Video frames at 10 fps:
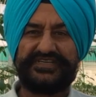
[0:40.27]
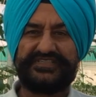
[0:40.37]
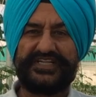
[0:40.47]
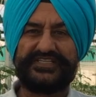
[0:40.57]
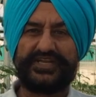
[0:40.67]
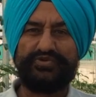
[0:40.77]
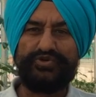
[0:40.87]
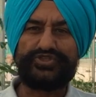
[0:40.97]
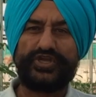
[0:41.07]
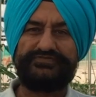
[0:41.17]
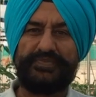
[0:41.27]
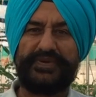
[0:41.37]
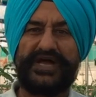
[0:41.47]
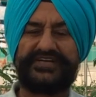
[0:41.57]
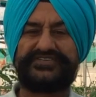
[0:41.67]
that the roots of the
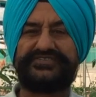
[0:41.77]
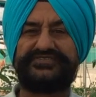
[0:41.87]
plant